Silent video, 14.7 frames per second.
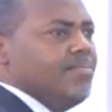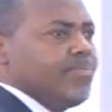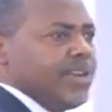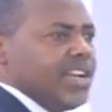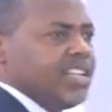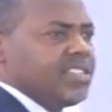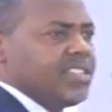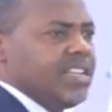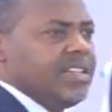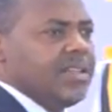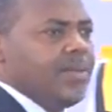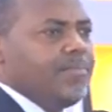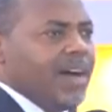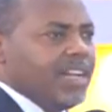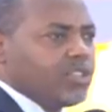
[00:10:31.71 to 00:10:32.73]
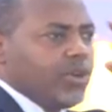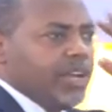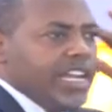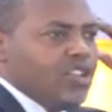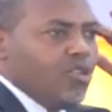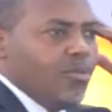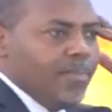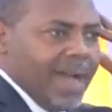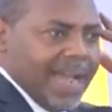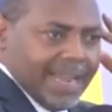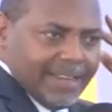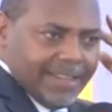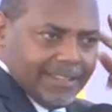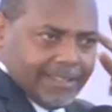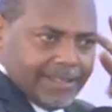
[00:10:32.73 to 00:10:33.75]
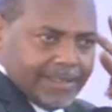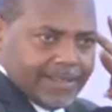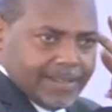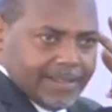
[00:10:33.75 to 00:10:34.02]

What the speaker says: brings in the battle in your mind.